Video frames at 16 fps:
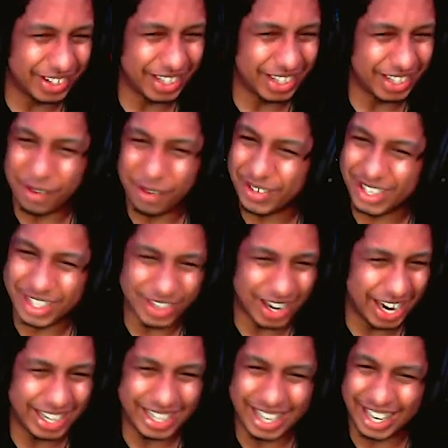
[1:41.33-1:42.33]
I've been
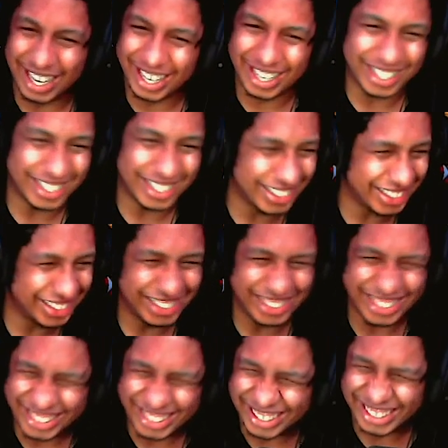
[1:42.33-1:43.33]
drinking. drinking. Ooh,
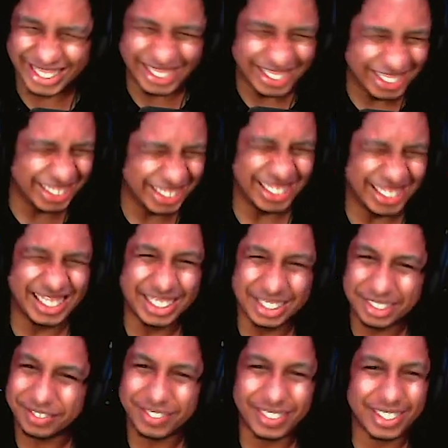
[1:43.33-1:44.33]
lately I've been
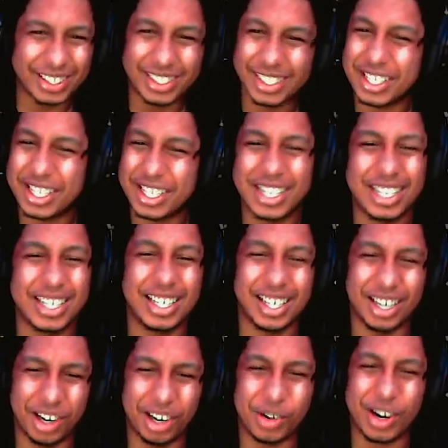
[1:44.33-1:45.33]

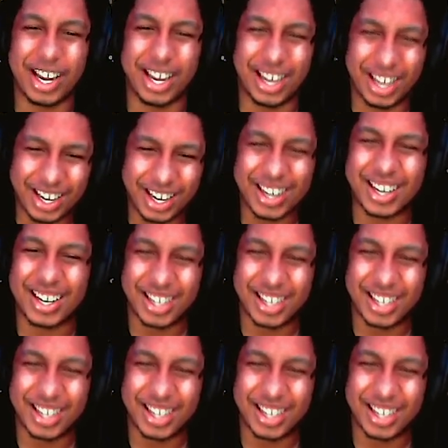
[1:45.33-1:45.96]
fucking. Okay.